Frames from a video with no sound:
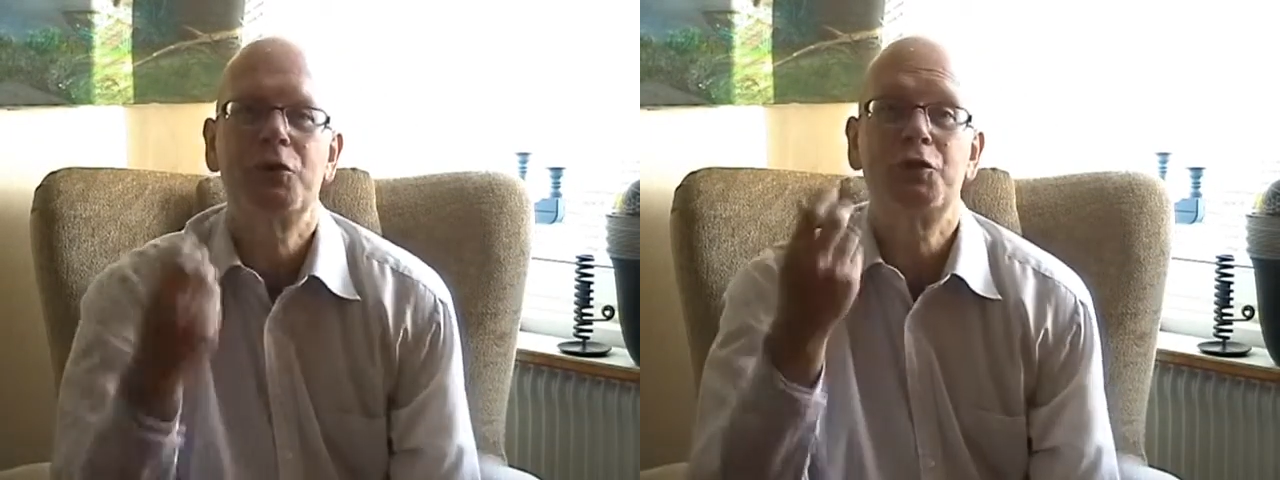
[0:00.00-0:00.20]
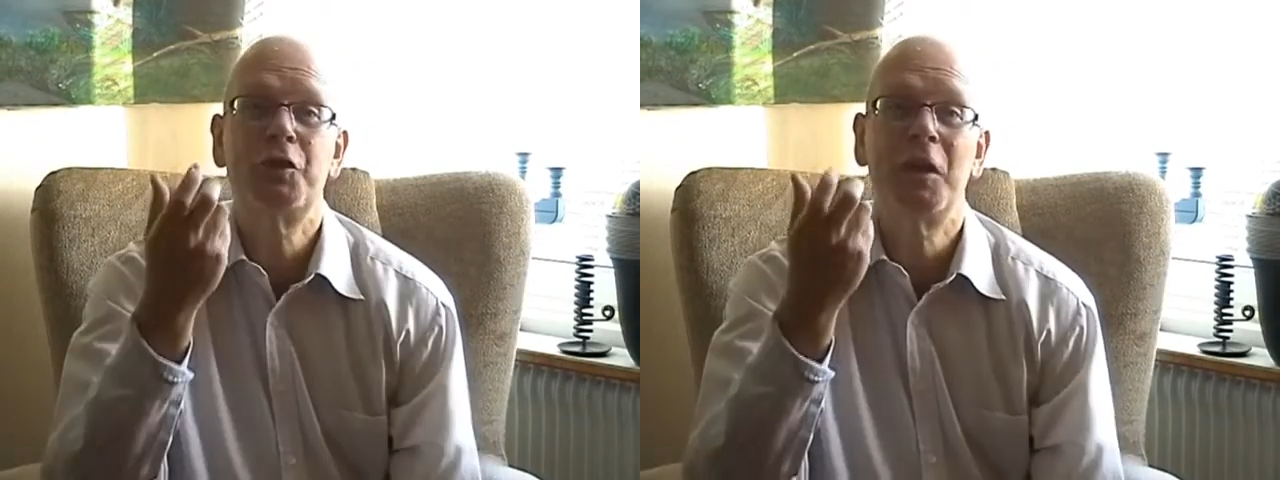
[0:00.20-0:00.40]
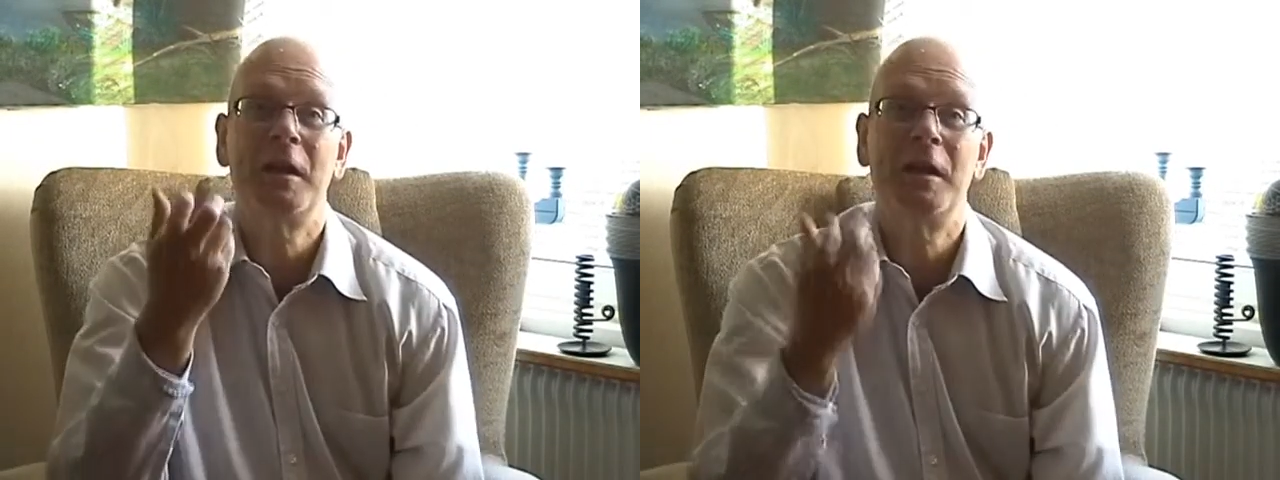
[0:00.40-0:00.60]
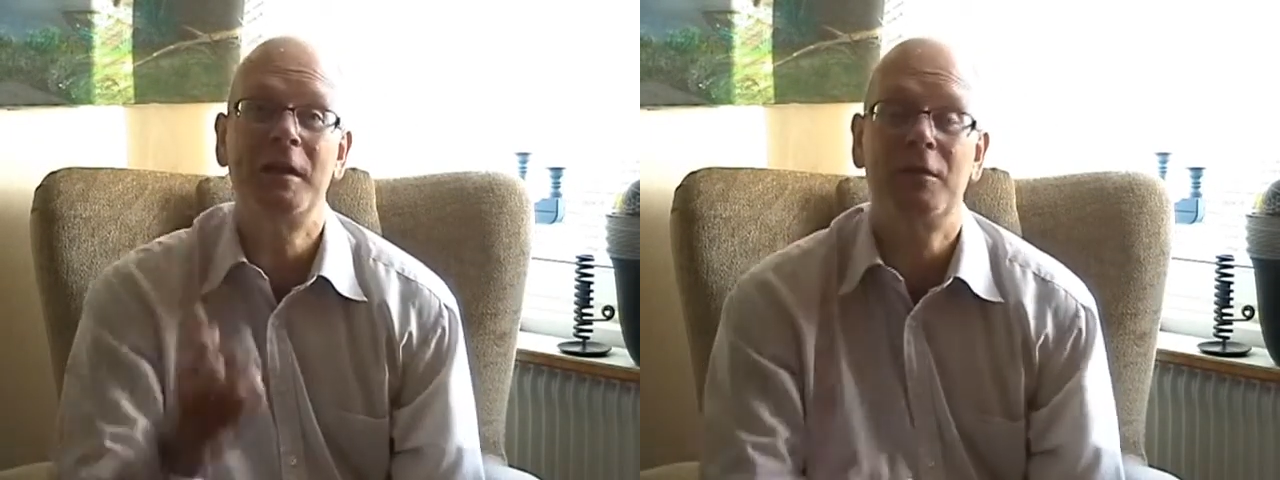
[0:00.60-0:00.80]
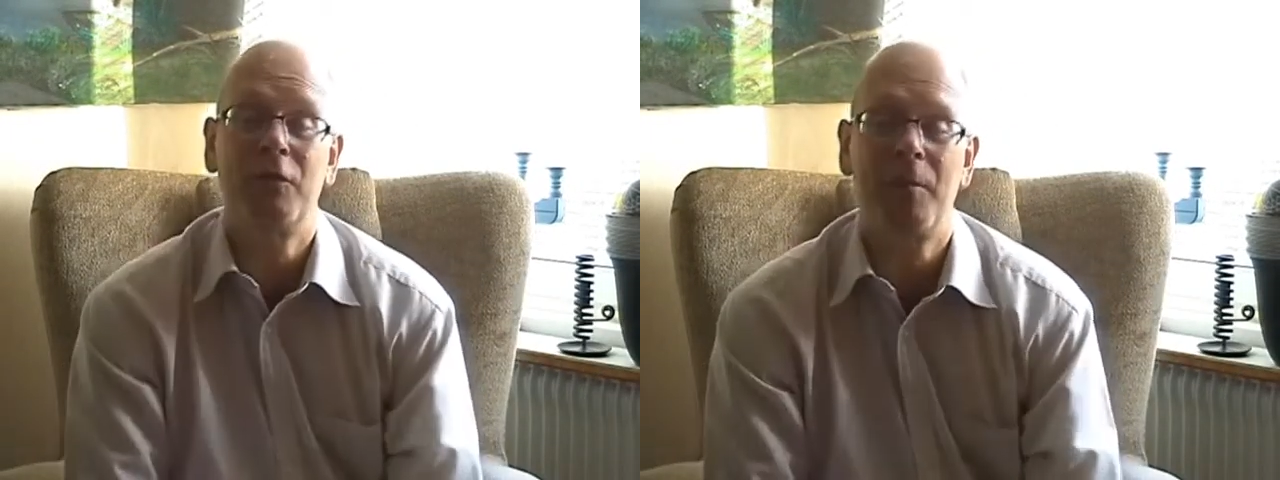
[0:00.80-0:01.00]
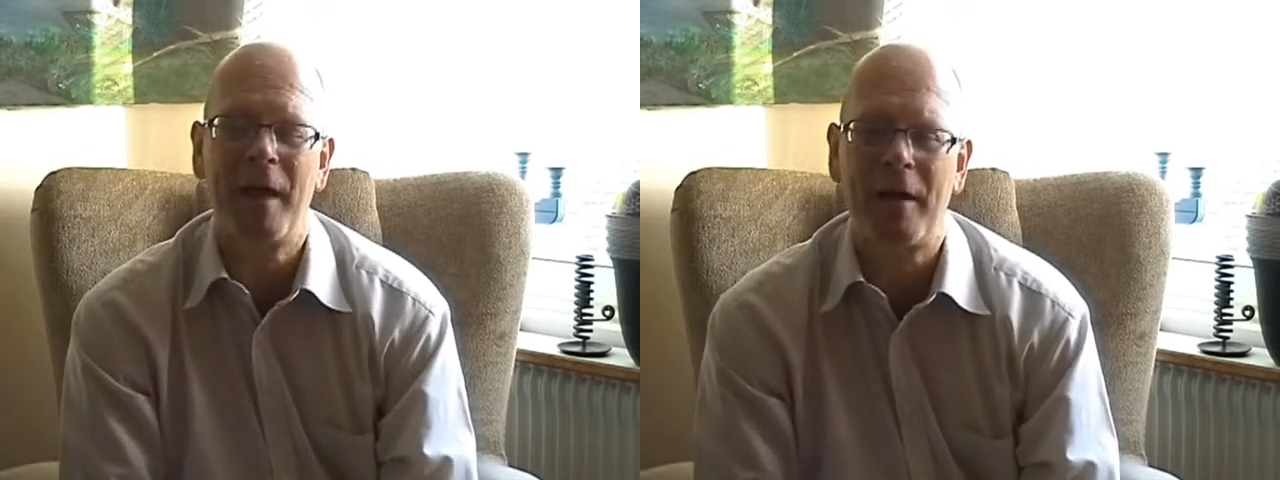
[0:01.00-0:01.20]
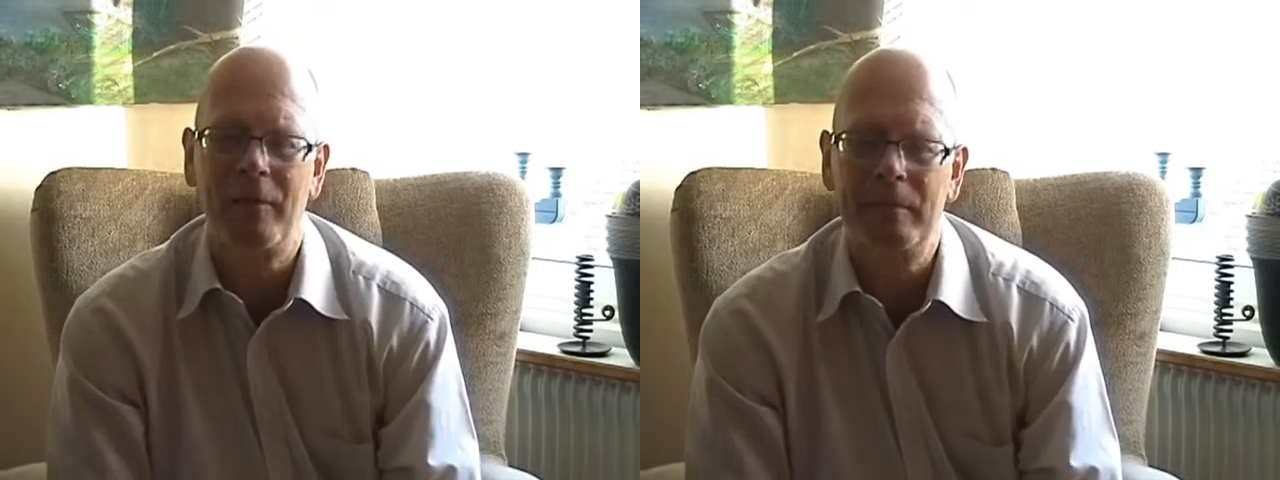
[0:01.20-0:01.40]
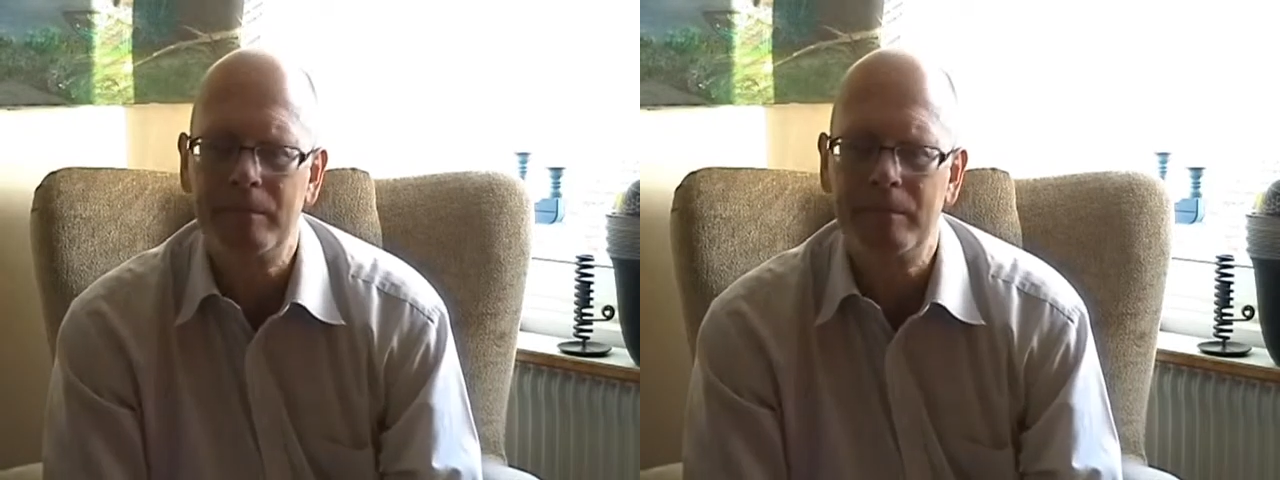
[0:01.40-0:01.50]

chilly heat from that.